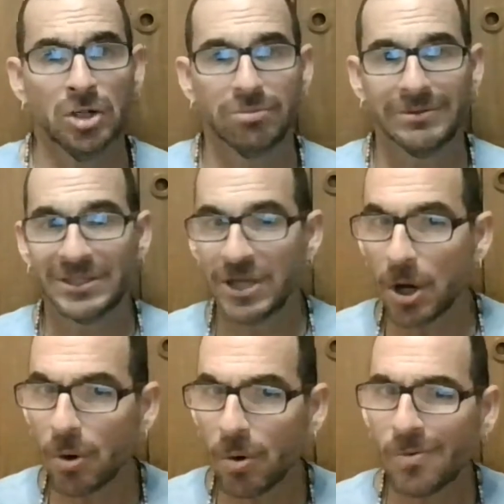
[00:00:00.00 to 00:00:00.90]

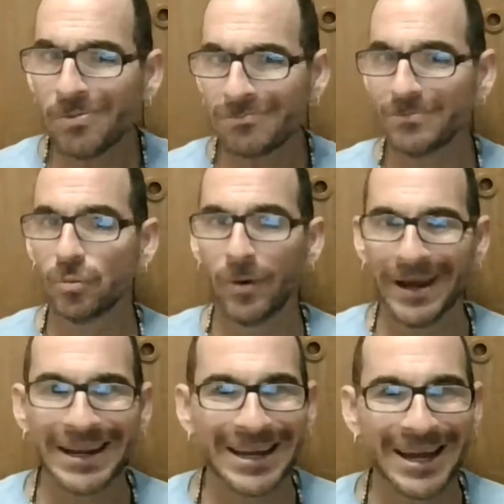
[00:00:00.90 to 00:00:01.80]
So, when
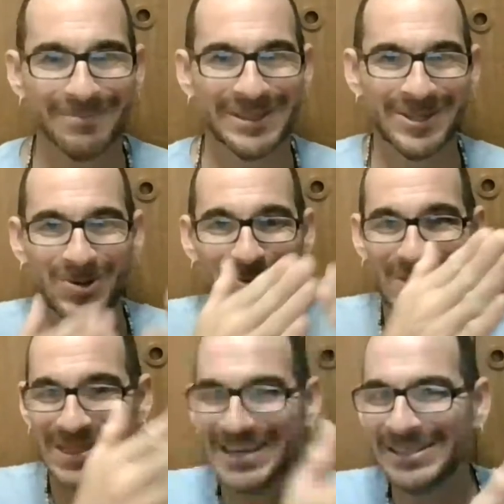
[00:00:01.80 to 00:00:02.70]
it comes to
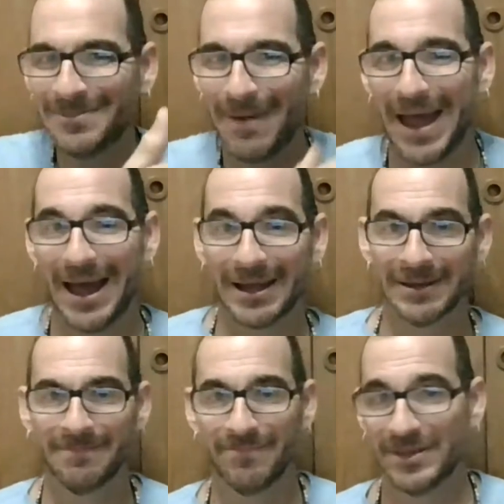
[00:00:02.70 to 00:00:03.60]
this bag,
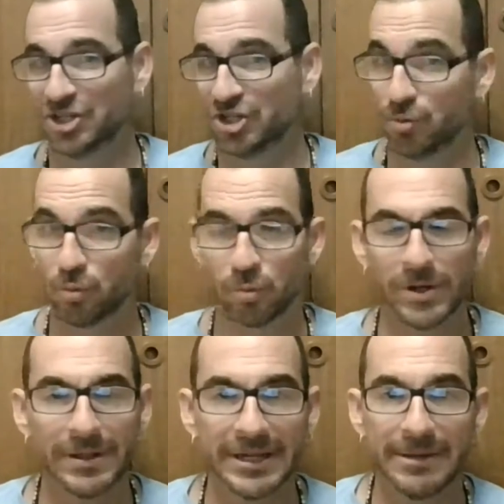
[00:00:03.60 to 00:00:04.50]
it should
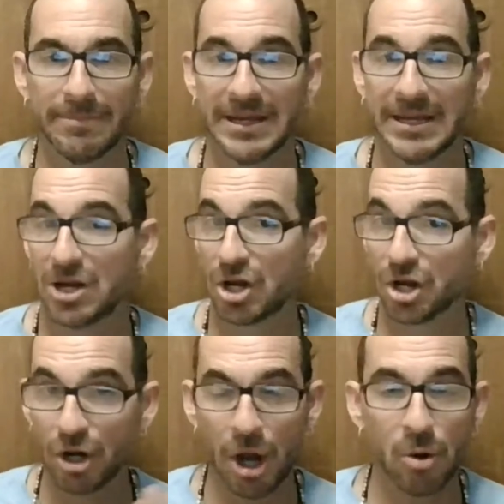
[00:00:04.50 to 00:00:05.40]
really be
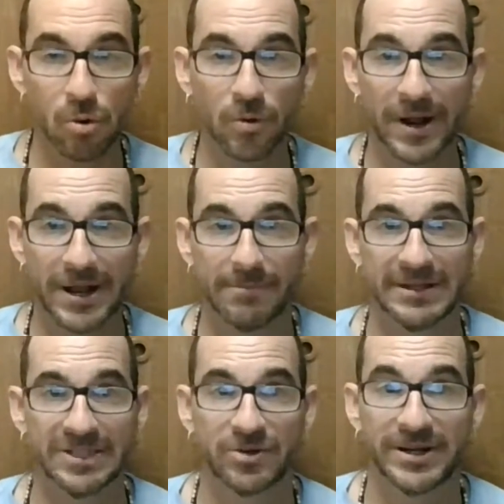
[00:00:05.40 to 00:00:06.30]
no great
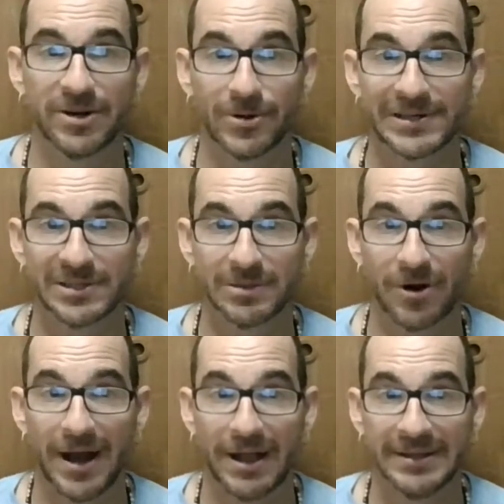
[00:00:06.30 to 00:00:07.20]
mystery or
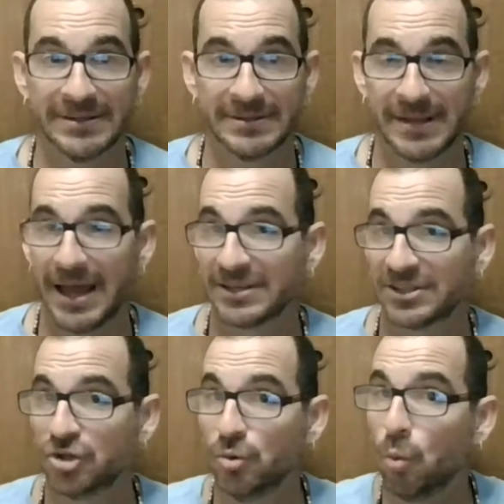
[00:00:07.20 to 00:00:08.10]
surprise as
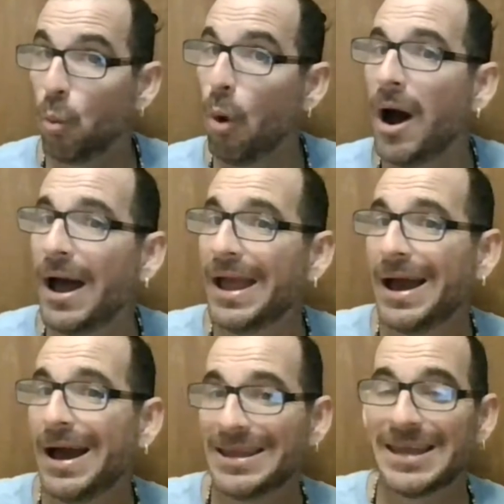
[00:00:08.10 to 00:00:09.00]
to why
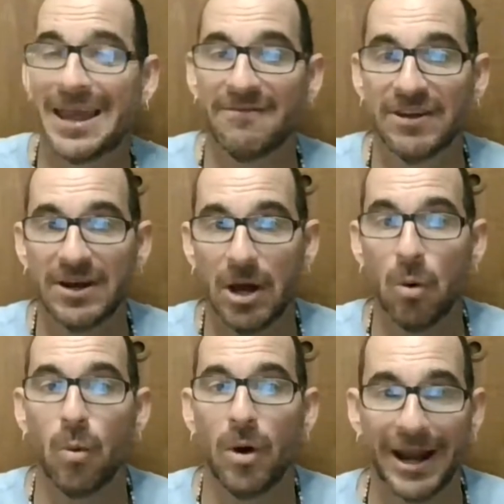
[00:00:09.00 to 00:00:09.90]
I gave it a
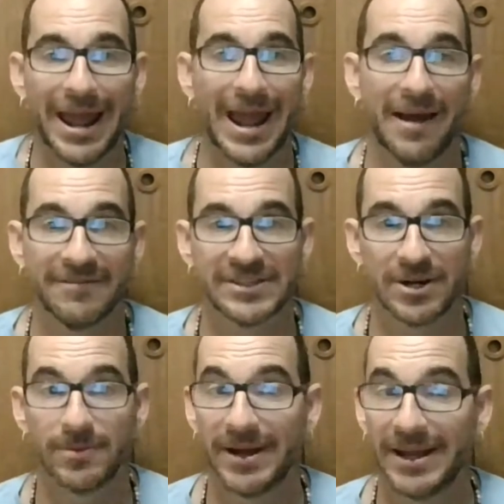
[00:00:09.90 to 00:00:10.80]

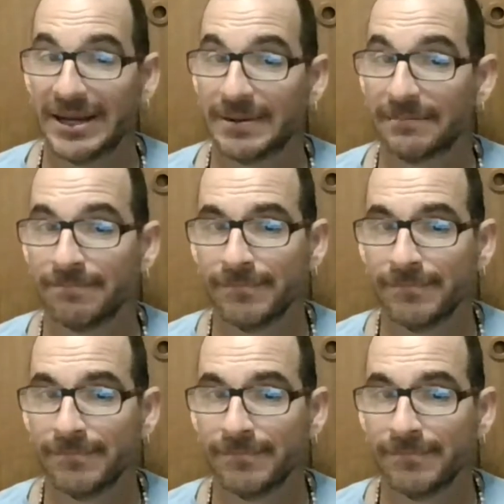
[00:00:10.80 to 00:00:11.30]
1.5-star rating.